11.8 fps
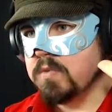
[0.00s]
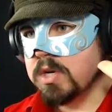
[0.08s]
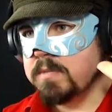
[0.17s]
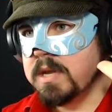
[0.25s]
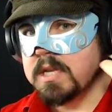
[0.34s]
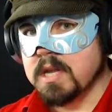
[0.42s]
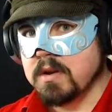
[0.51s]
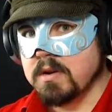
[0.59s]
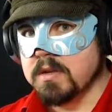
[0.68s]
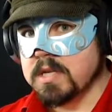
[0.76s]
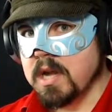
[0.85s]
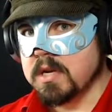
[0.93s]
which means they don't
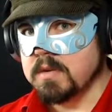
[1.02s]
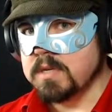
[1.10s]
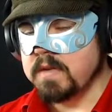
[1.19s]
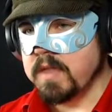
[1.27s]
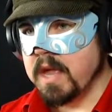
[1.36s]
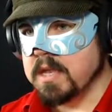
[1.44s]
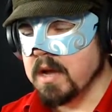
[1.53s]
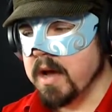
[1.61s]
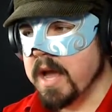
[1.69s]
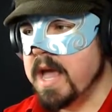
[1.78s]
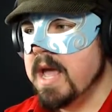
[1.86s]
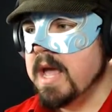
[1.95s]
lose the items if they
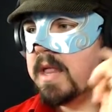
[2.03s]
die.